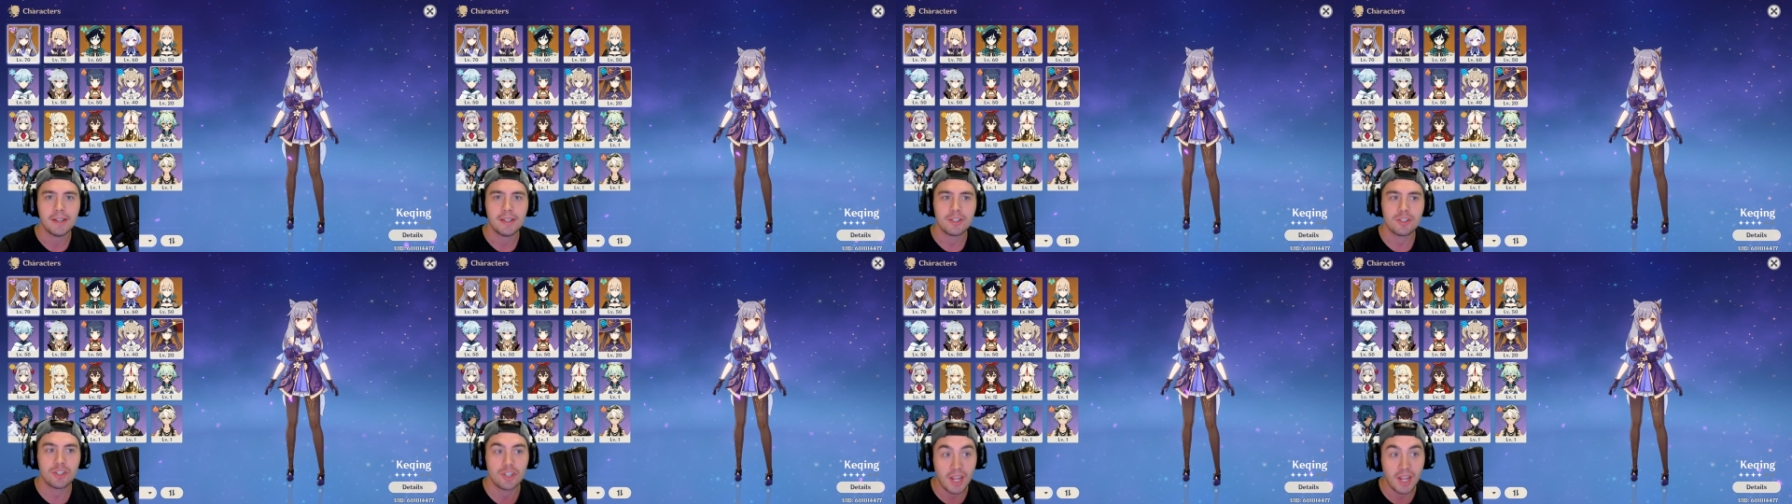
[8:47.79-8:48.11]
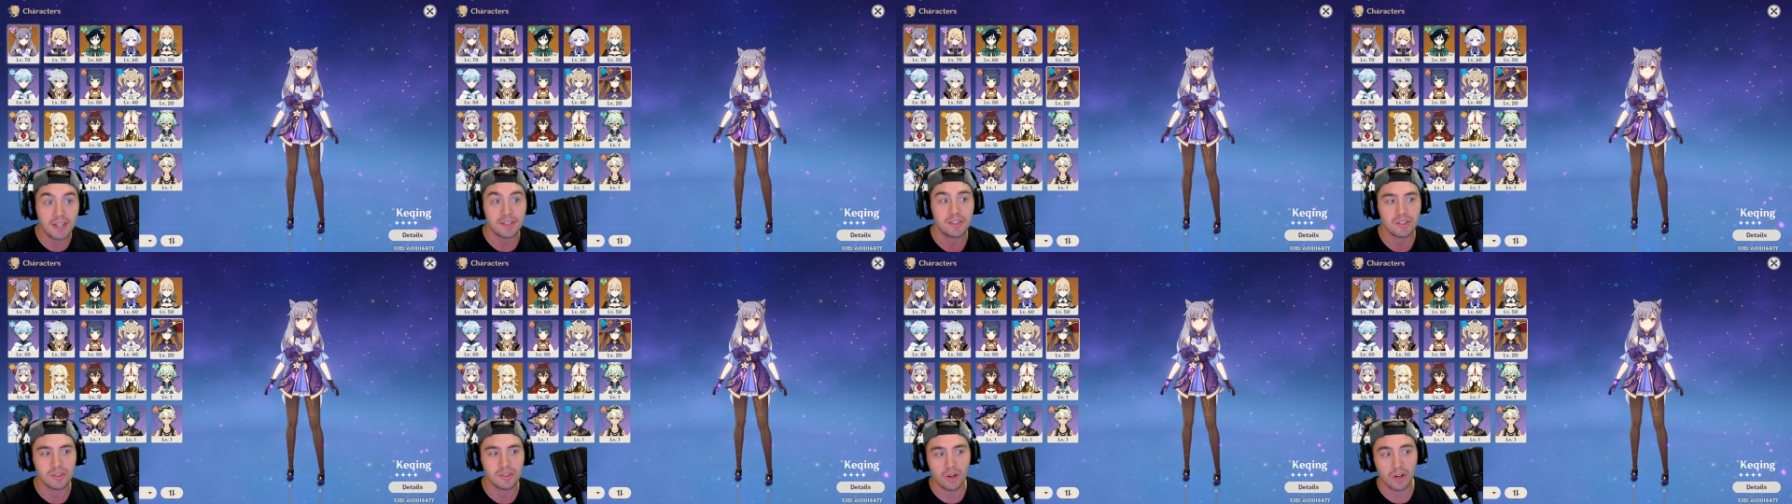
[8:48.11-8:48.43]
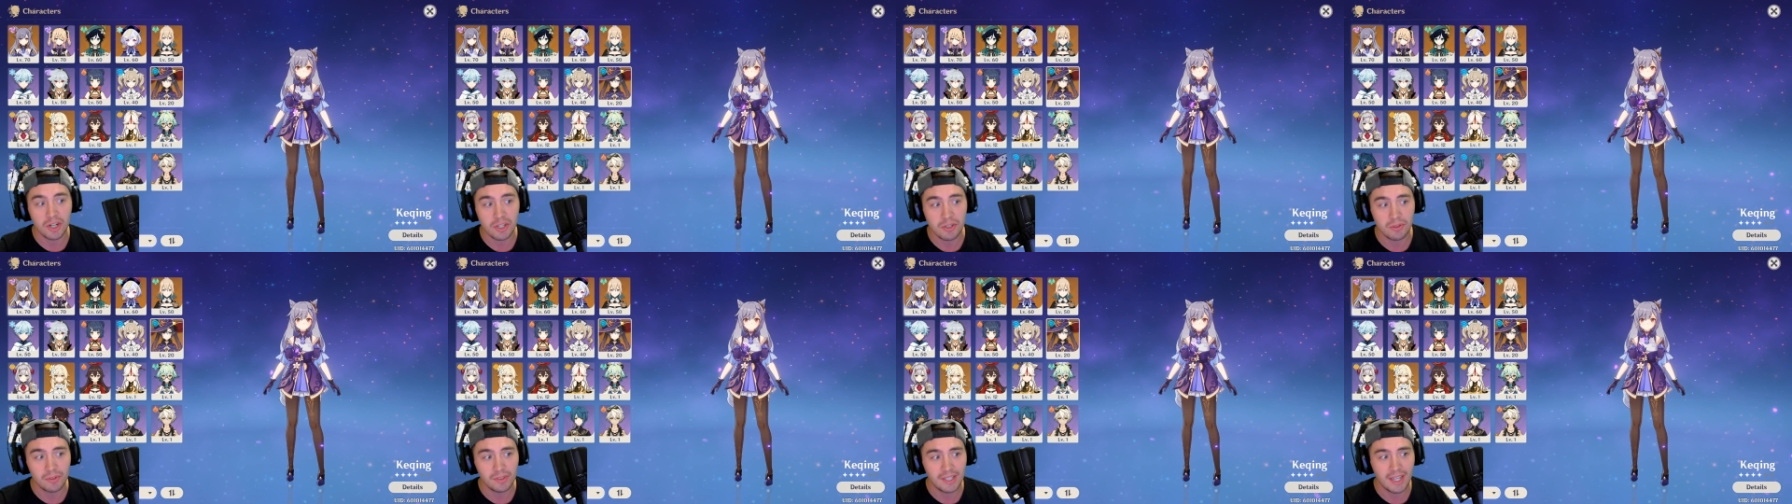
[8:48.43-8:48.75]
chances
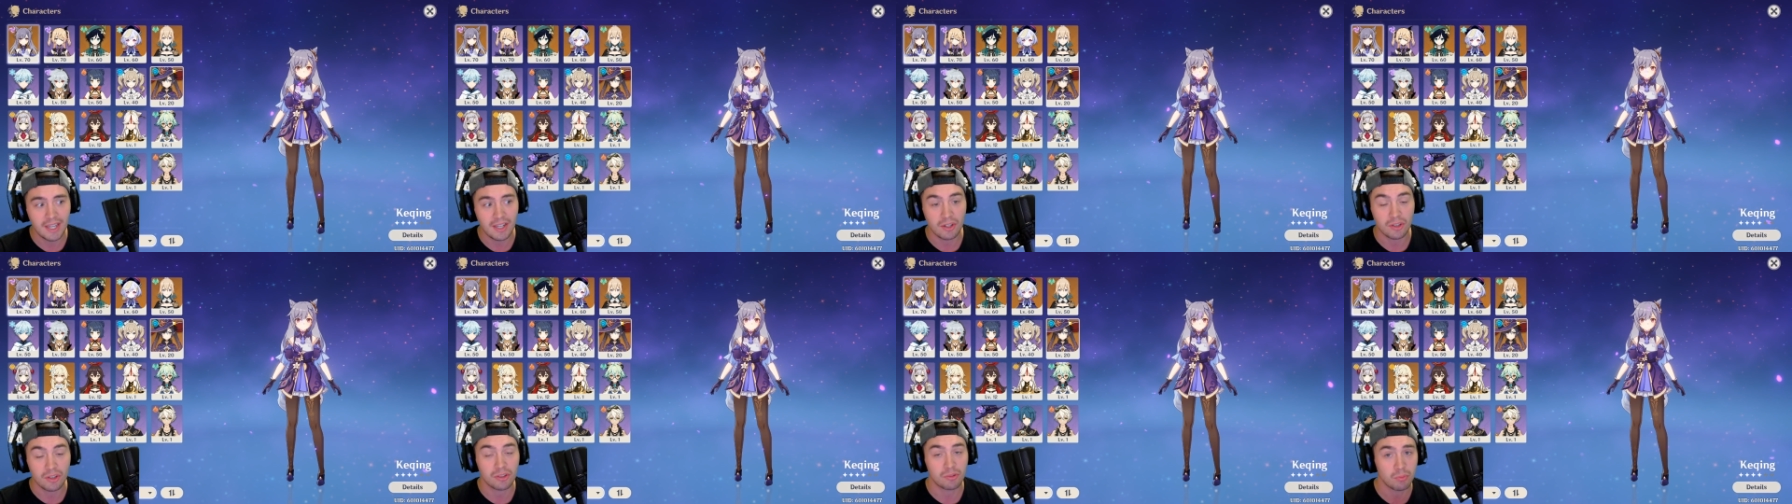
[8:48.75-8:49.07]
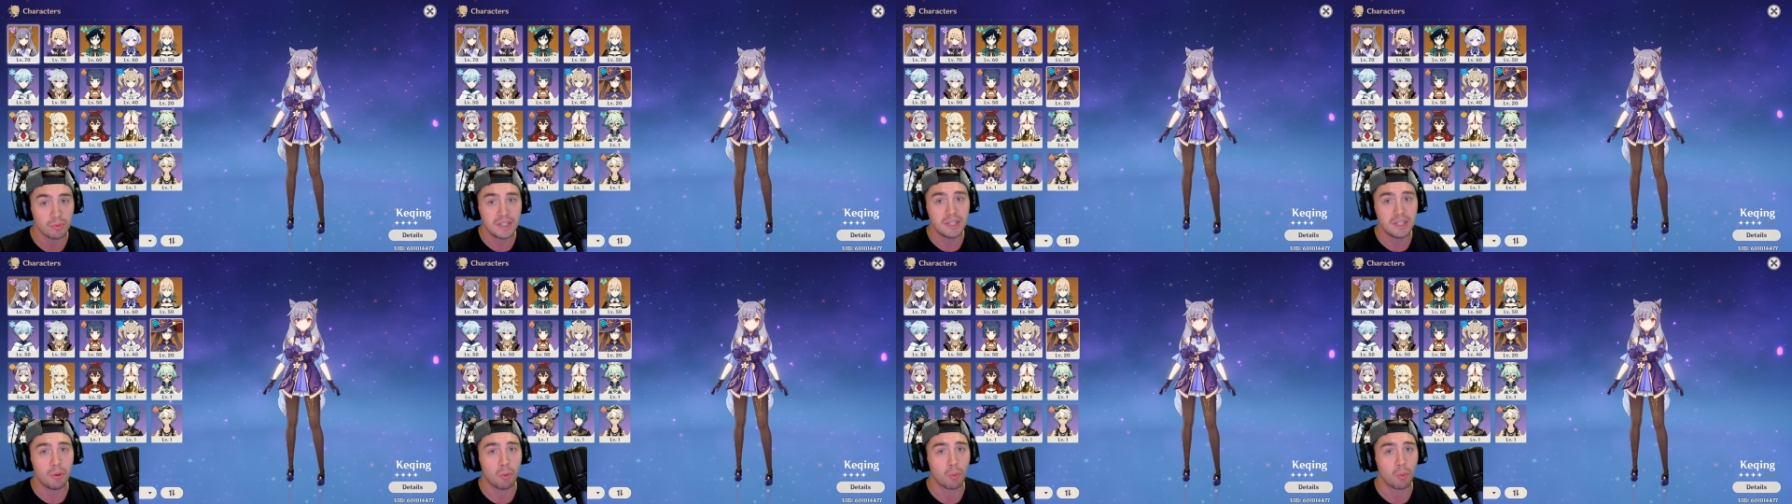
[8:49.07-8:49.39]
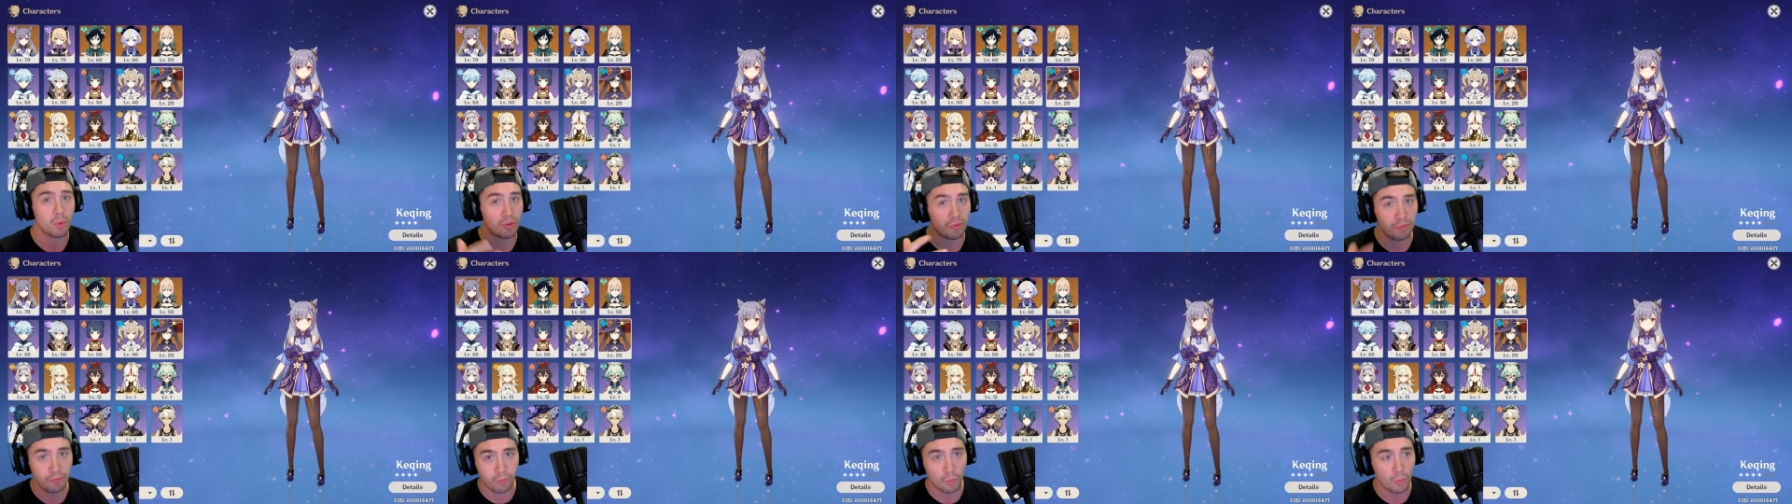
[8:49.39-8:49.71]
are you can get three
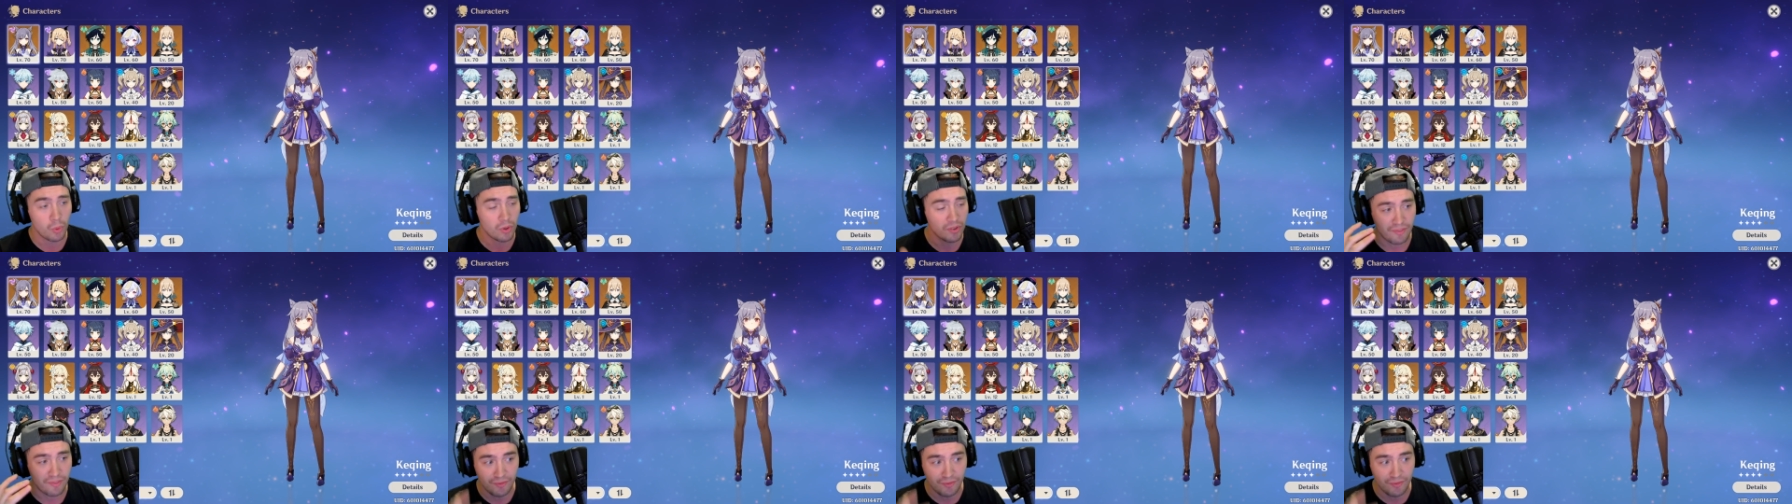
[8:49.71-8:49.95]
or four